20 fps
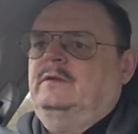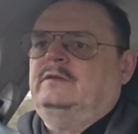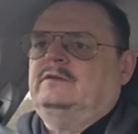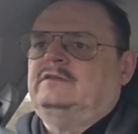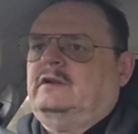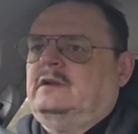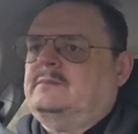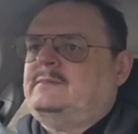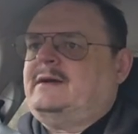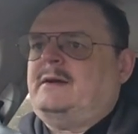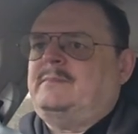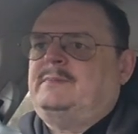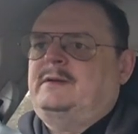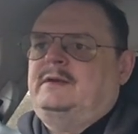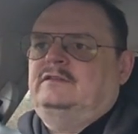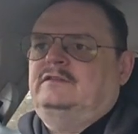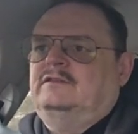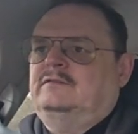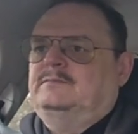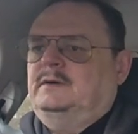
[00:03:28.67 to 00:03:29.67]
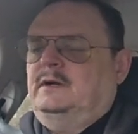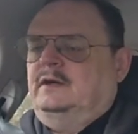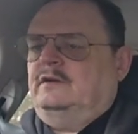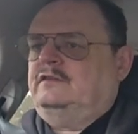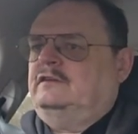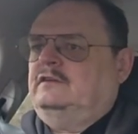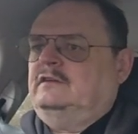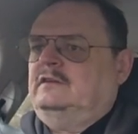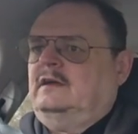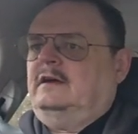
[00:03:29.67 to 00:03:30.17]
it's not about a piece of
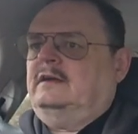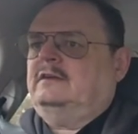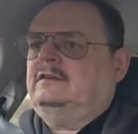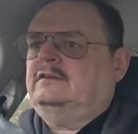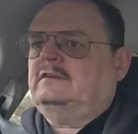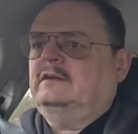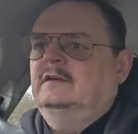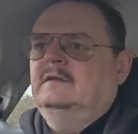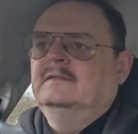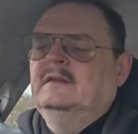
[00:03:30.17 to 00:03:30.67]
merchandise